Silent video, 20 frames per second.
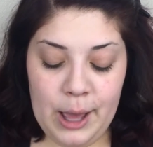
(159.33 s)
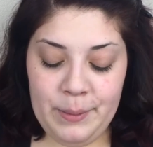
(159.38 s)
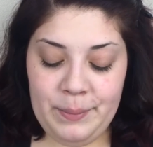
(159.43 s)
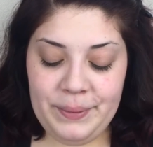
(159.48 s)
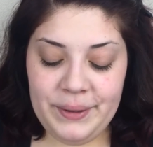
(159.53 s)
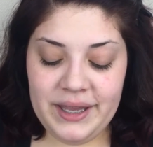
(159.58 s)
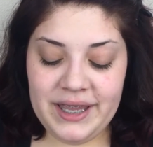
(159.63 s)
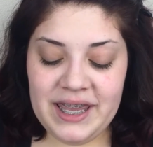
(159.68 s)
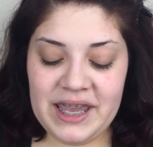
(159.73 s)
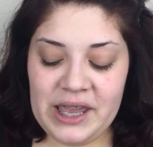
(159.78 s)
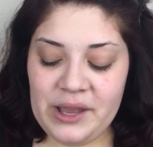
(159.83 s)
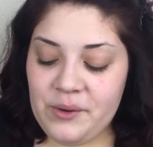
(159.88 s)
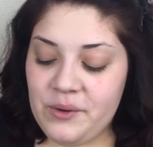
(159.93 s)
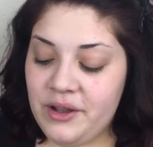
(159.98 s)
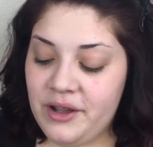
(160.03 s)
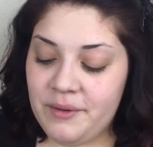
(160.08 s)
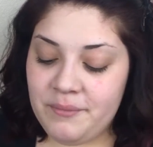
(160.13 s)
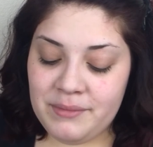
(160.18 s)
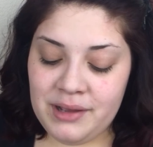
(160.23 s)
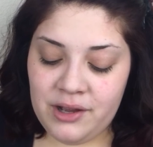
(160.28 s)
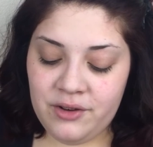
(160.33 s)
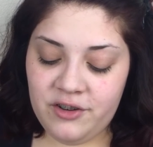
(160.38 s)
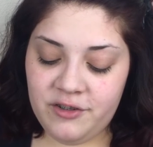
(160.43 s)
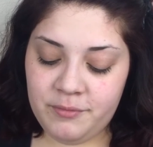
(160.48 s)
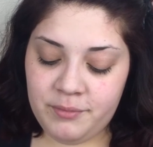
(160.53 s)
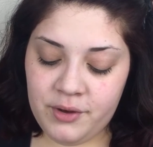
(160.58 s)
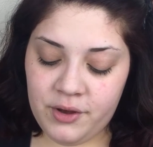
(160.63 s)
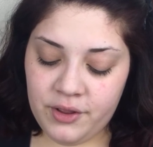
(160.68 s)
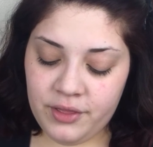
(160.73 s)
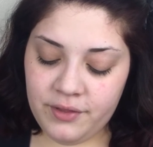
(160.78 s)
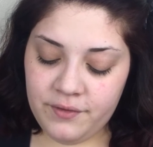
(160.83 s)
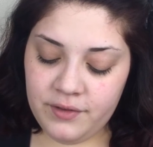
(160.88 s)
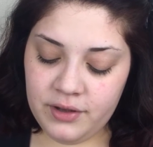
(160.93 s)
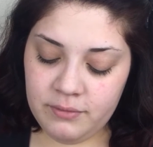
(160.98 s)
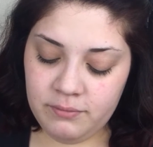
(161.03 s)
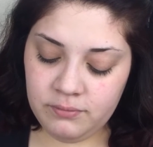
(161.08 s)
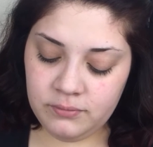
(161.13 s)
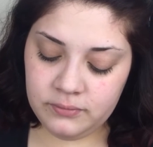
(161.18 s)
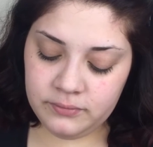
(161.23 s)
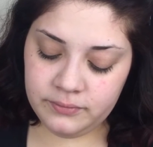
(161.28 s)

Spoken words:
put equal amount of both of them.